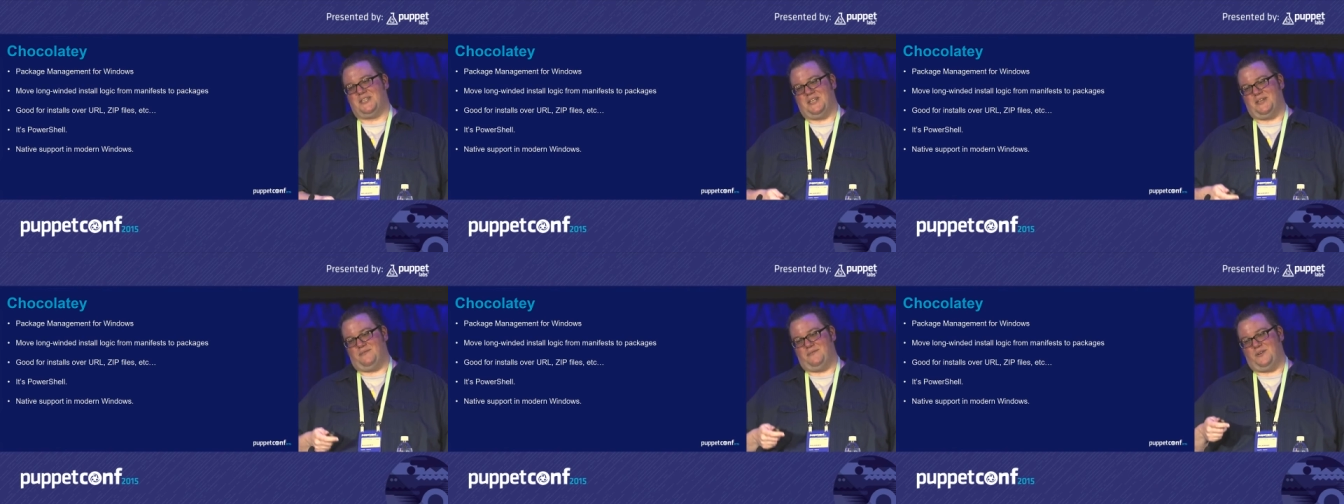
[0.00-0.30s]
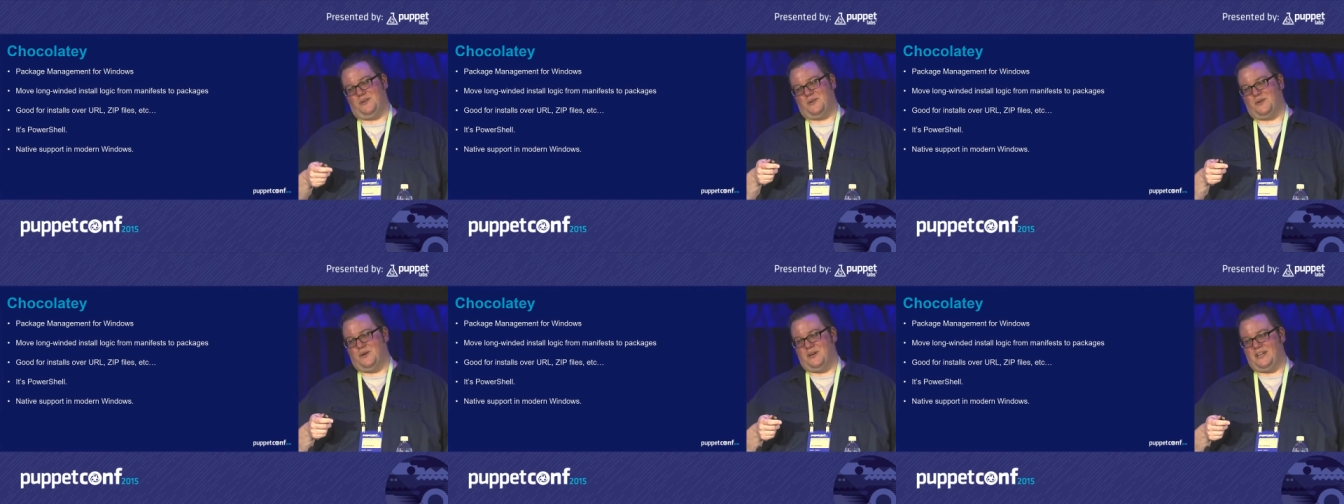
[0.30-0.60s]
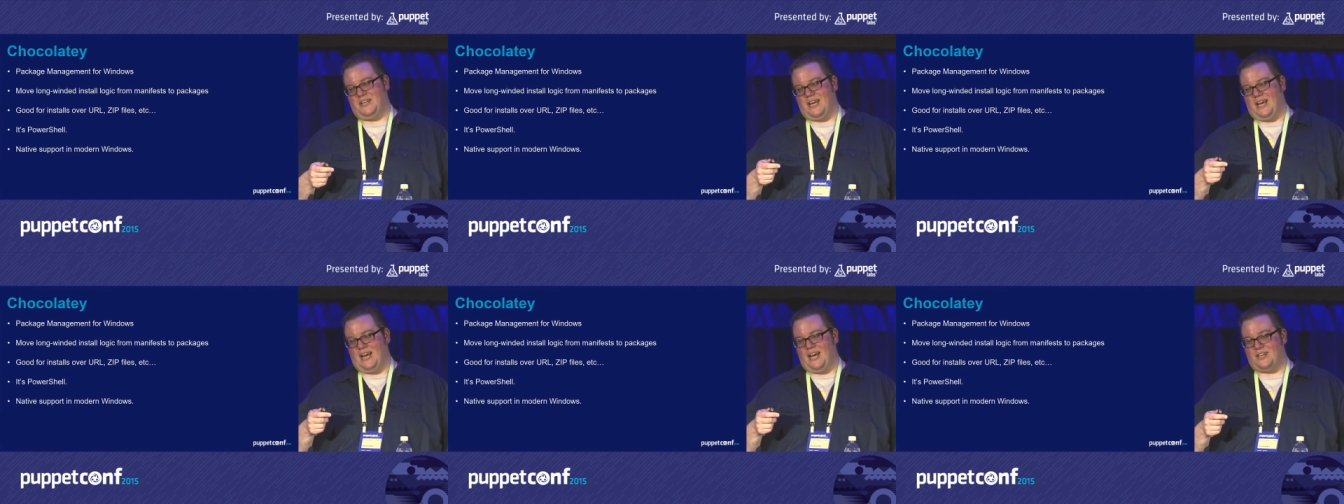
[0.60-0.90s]
If you're
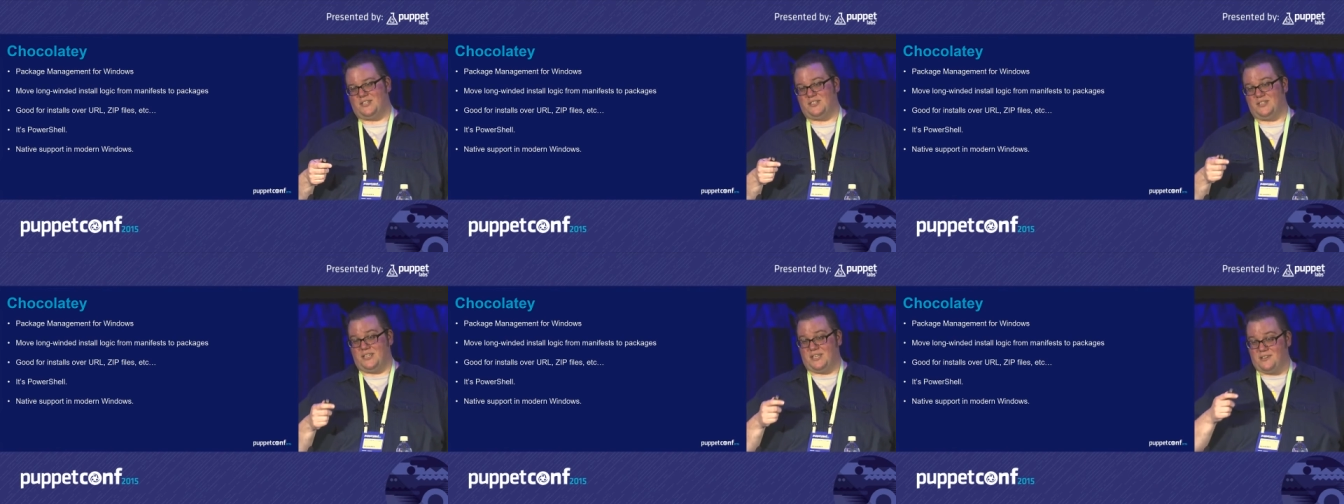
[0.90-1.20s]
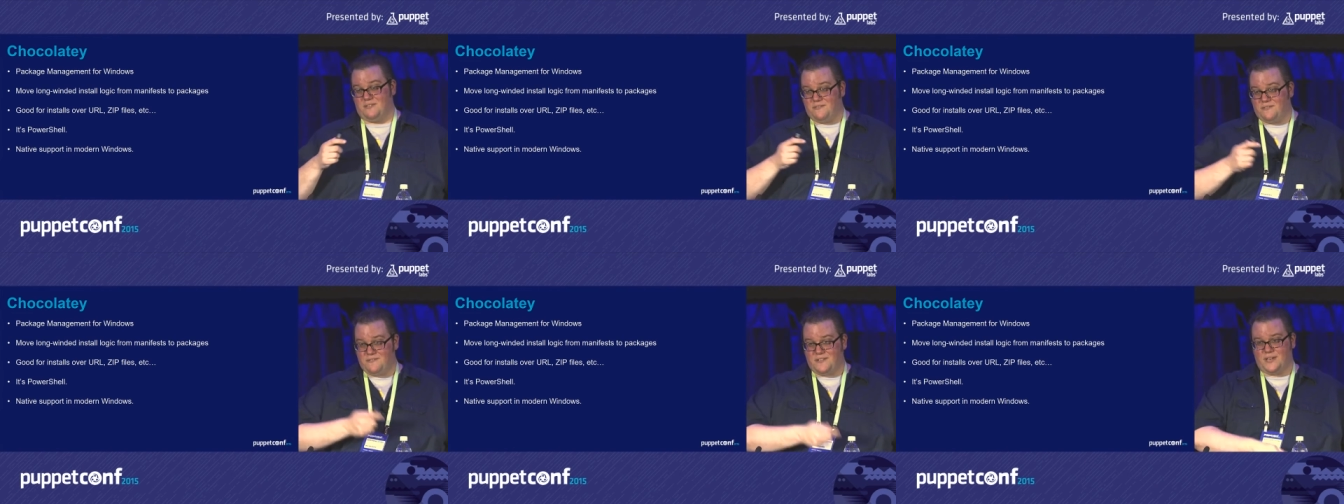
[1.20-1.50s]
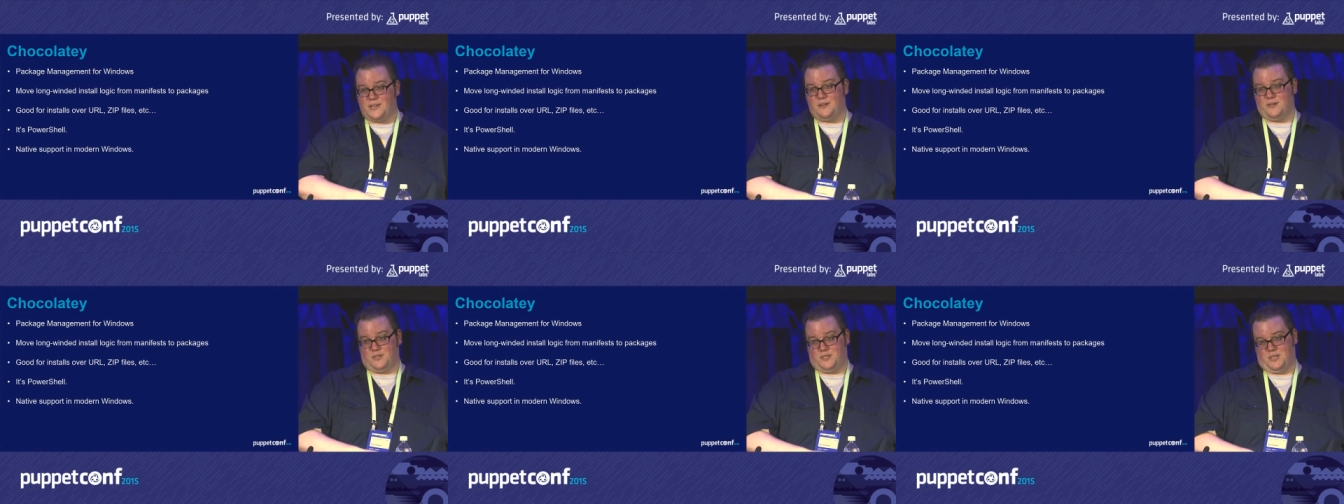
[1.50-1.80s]
going to actually
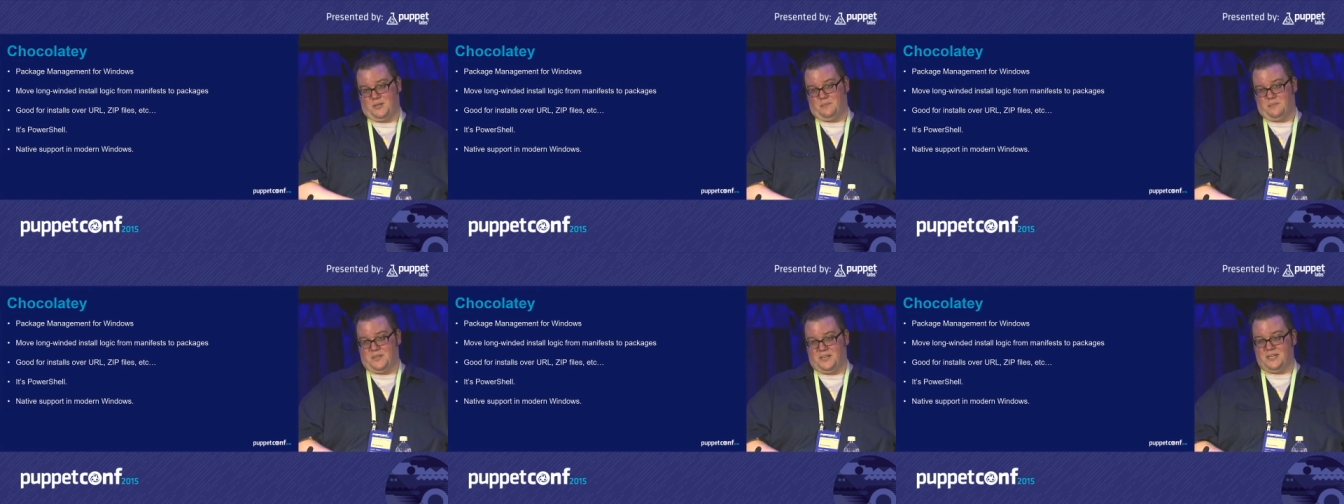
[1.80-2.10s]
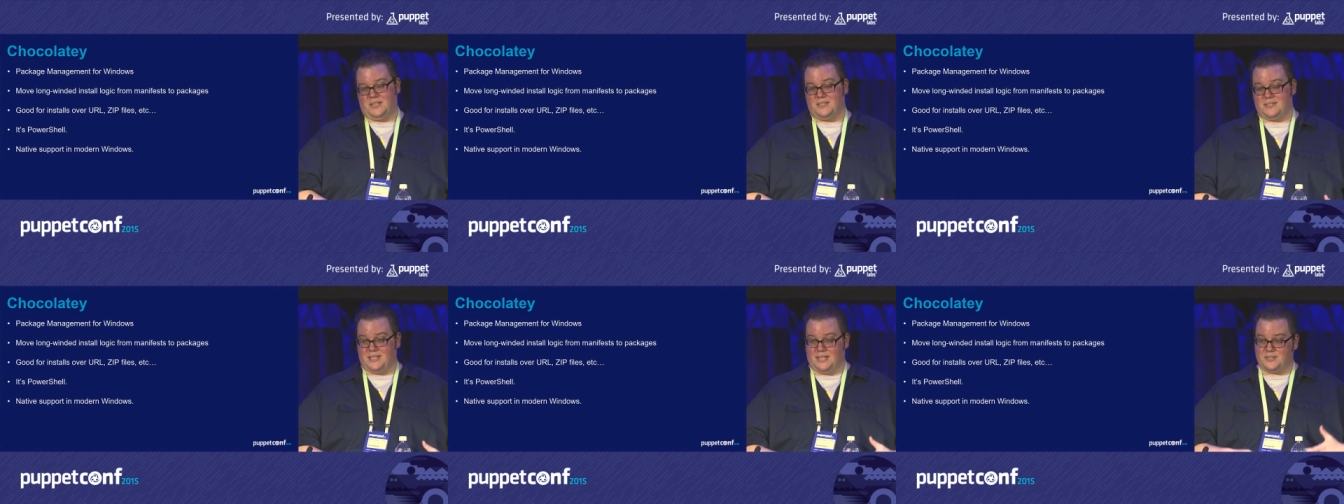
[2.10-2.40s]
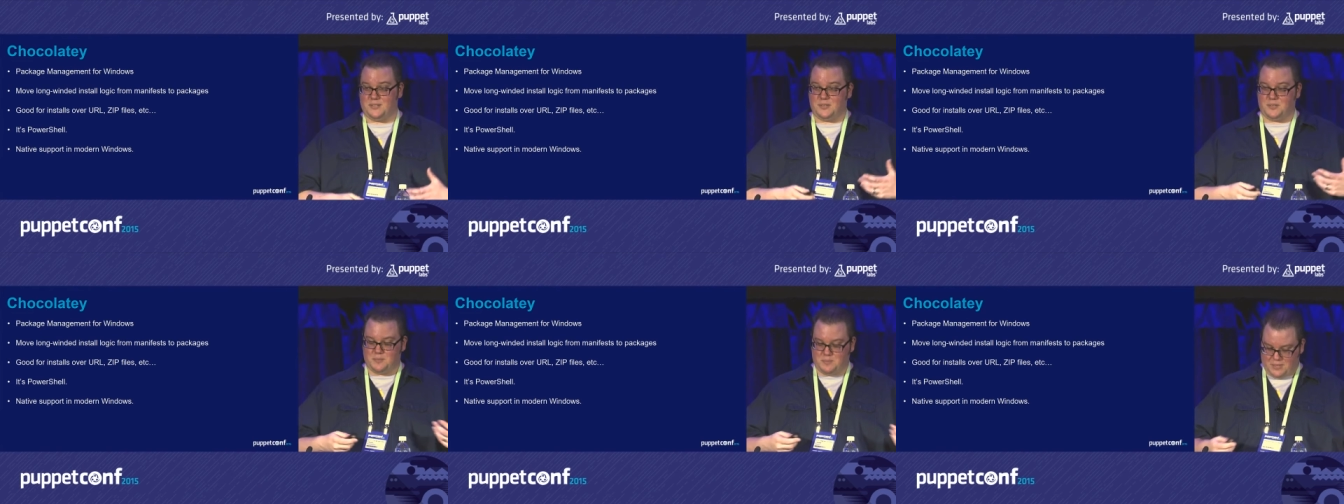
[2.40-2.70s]
configure something,
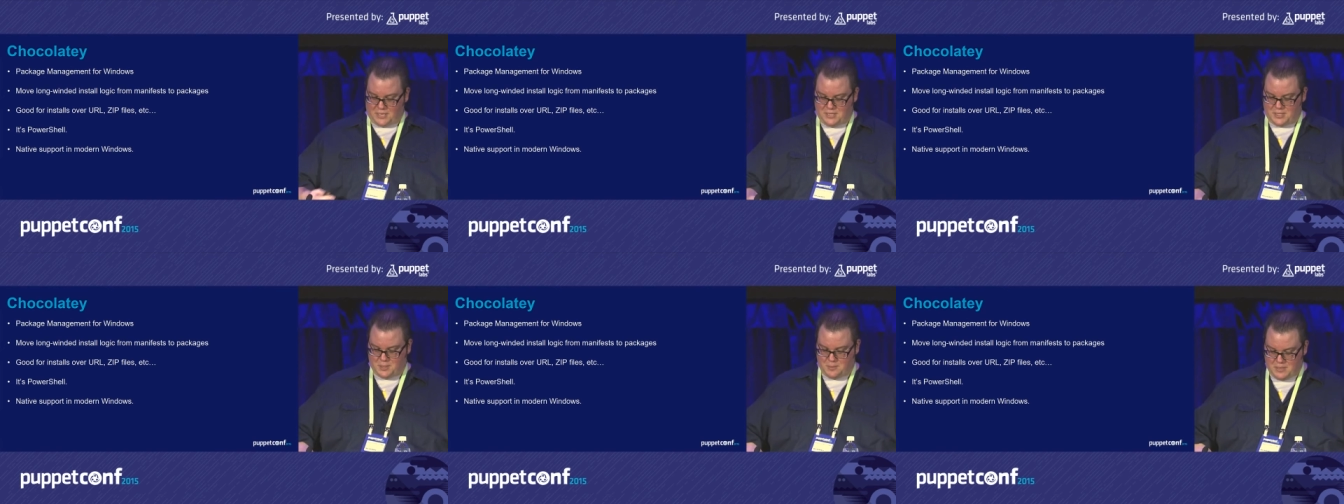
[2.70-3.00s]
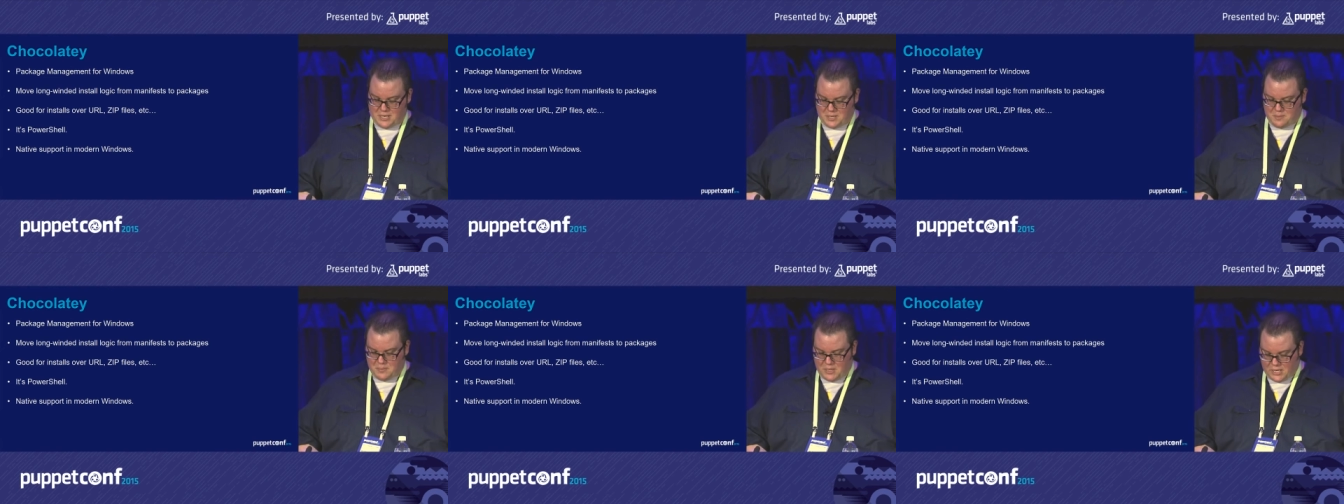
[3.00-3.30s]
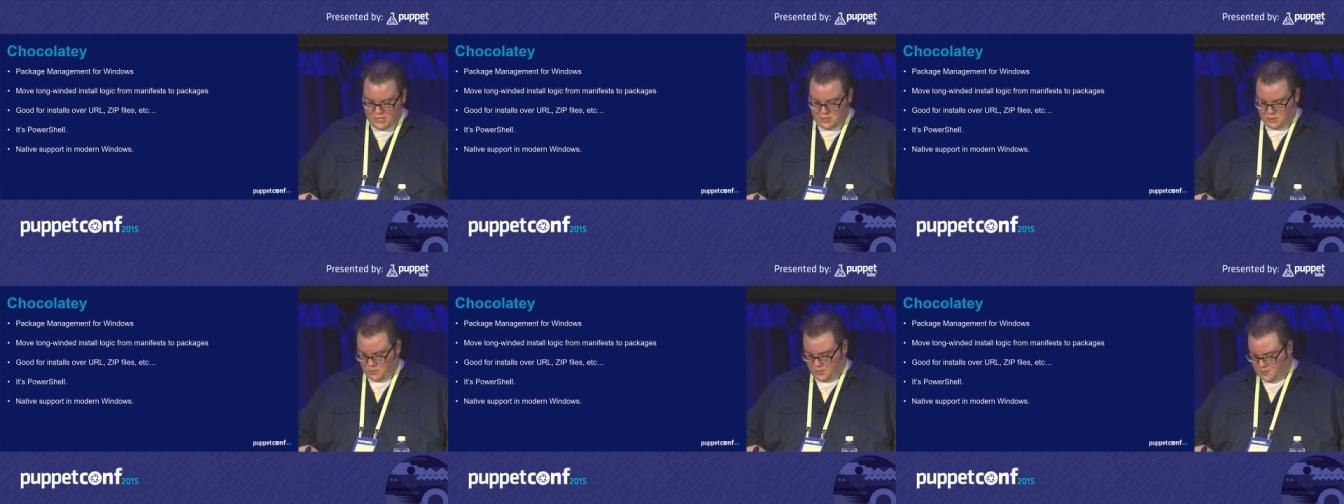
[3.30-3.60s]
that's a good place to make a
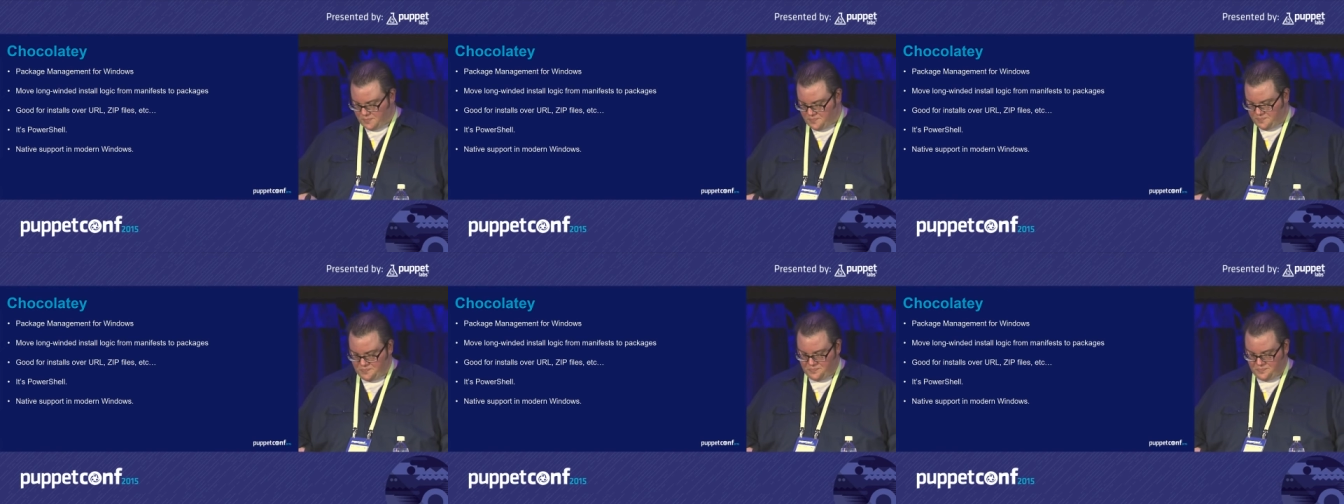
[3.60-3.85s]
module.